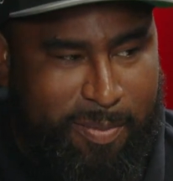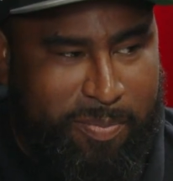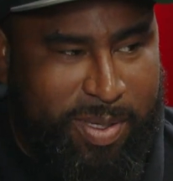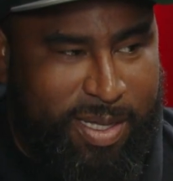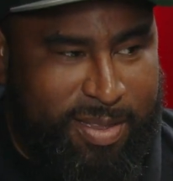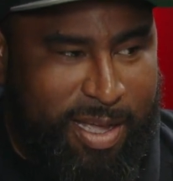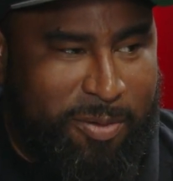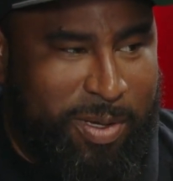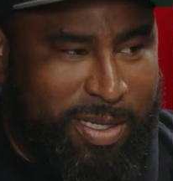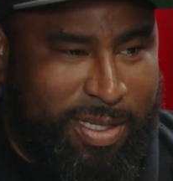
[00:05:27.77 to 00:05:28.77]
Because I
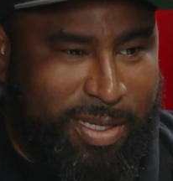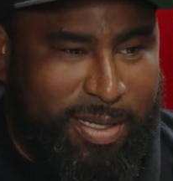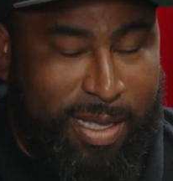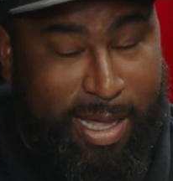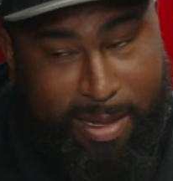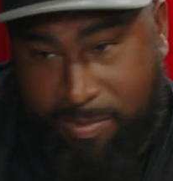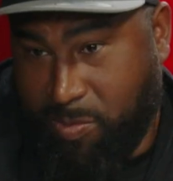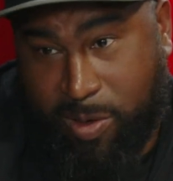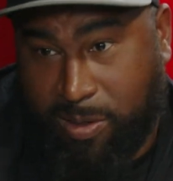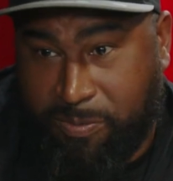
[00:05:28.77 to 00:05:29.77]
was
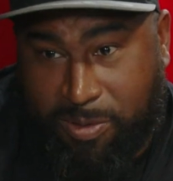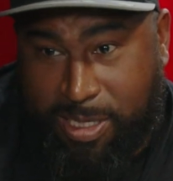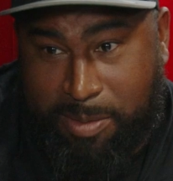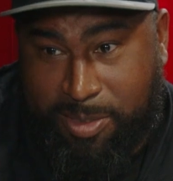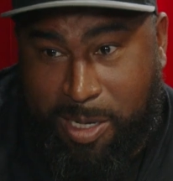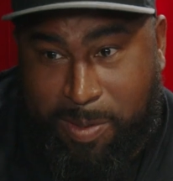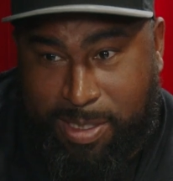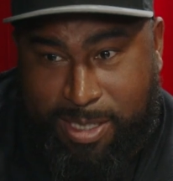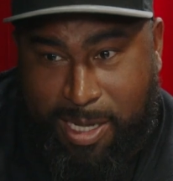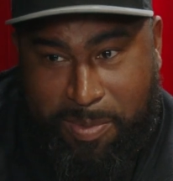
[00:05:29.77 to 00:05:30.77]
working a full-time job at
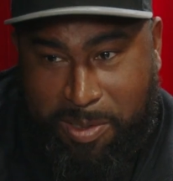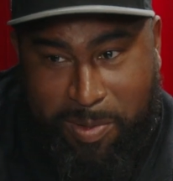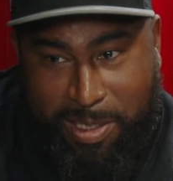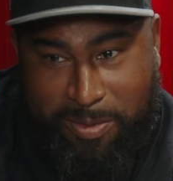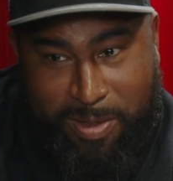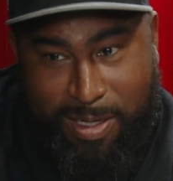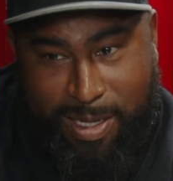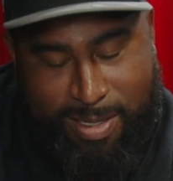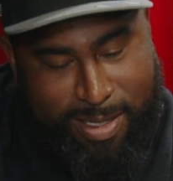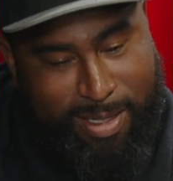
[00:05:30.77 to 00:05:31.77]
the time, and I quickly
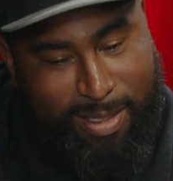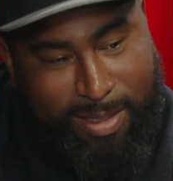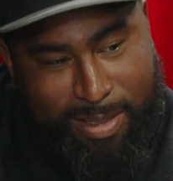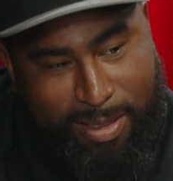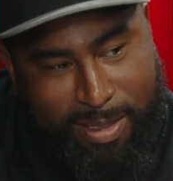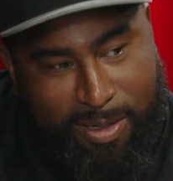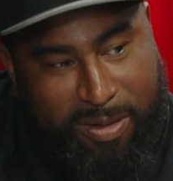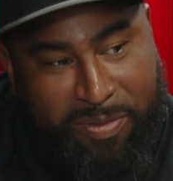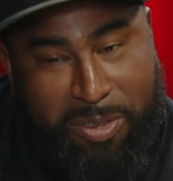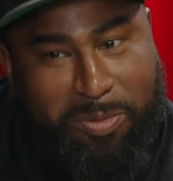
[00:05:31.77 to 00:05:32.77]
realized that, you know,
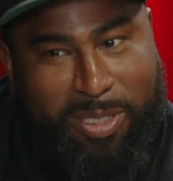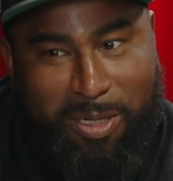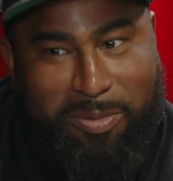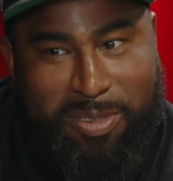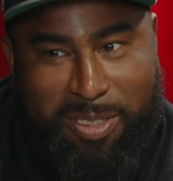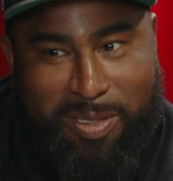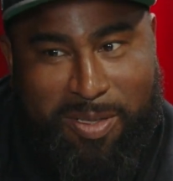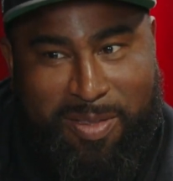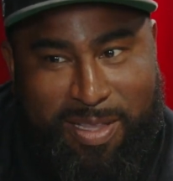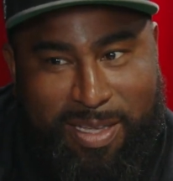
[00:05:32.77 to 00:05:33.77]
if you don't do
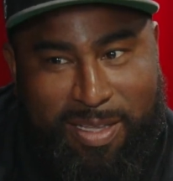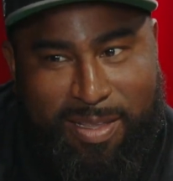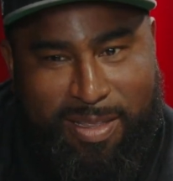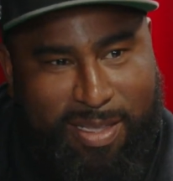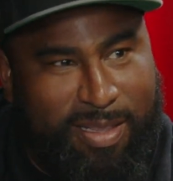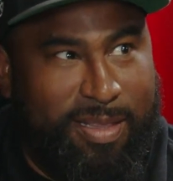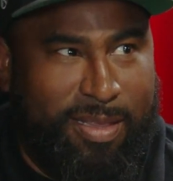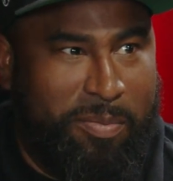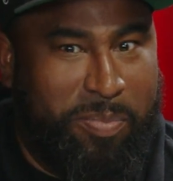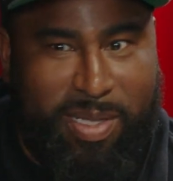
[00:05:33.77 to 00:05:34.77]
those things, then
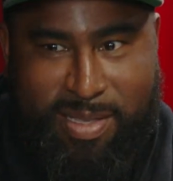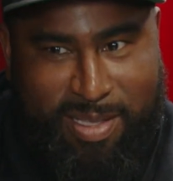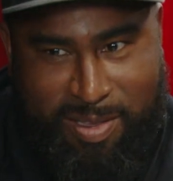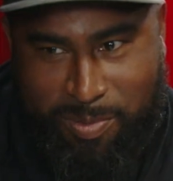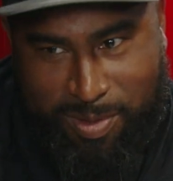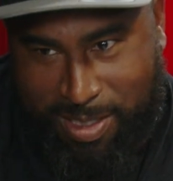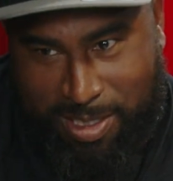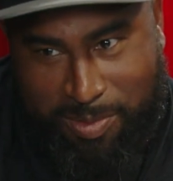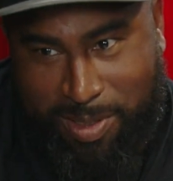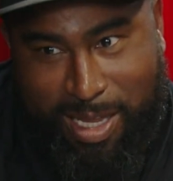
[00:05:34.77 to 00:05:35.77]
the business will
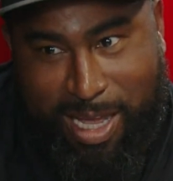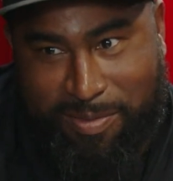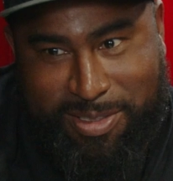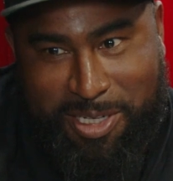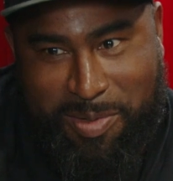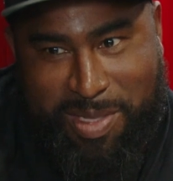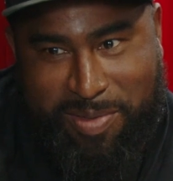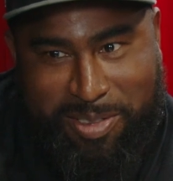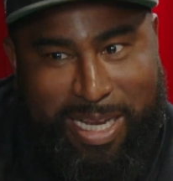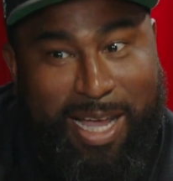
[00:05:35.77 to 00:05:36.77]
eat you alive in terms of your time.